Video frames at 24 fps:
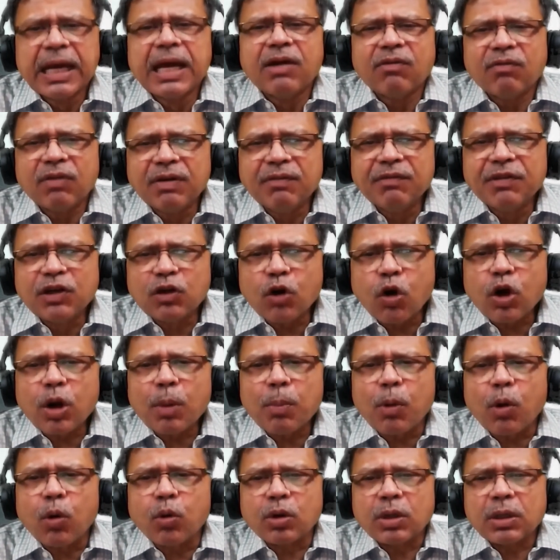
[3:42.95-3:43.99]
When we talk
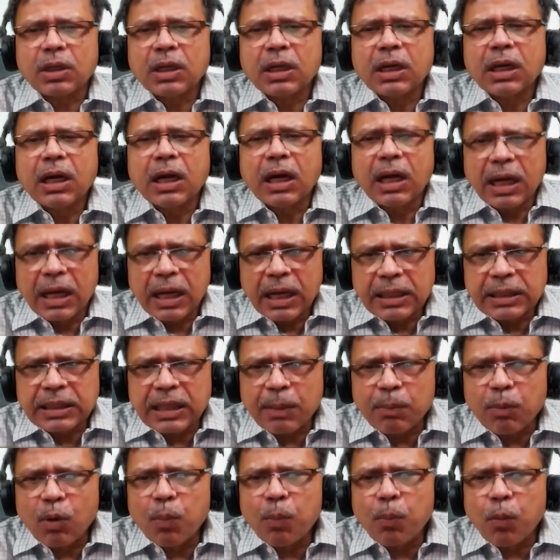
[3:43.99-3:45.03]
about the
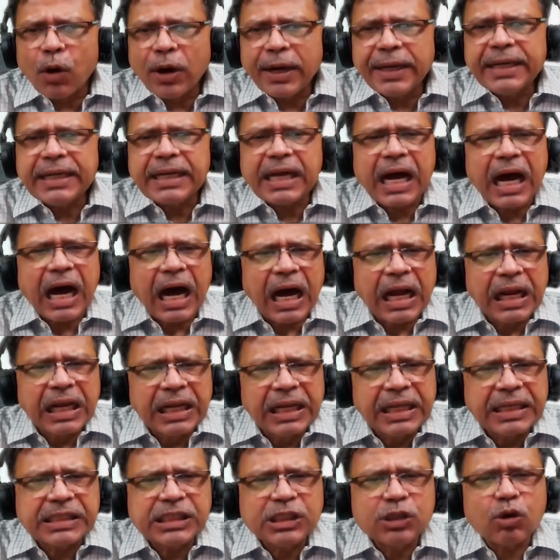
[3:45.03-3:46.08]
above point,
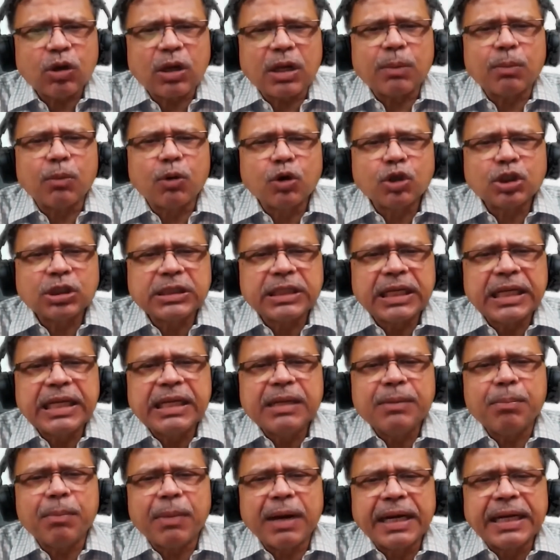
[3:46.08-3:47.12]
unless you're
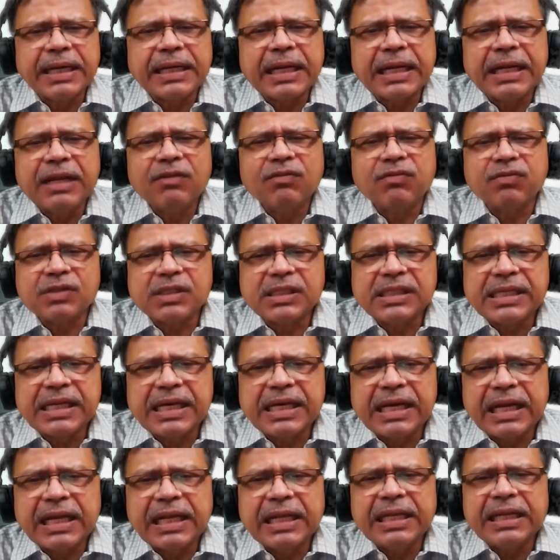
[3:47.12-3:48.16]
emotionally, mentally,
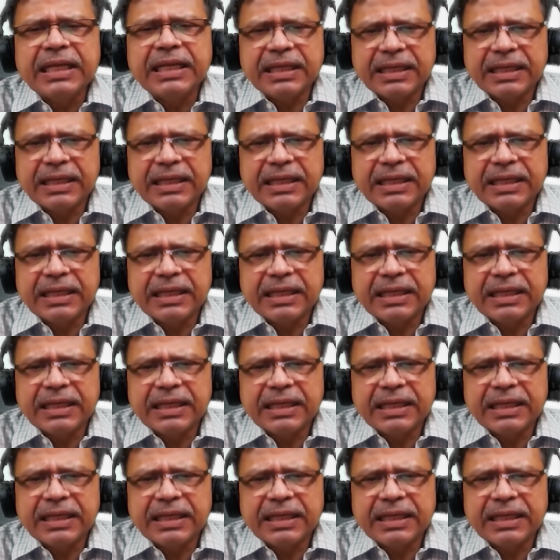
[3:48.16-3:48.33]
physically,